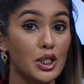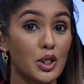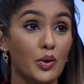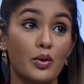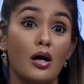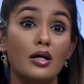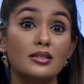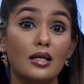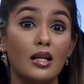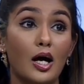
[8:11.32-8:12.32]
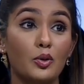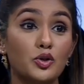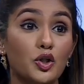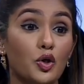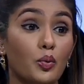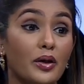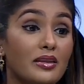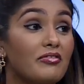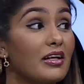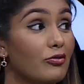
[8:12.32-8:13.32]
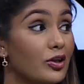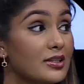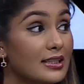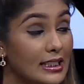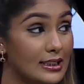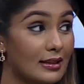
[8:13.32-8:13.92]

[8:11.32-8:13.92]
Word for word: you're not allowed to go with the favorite, Talita.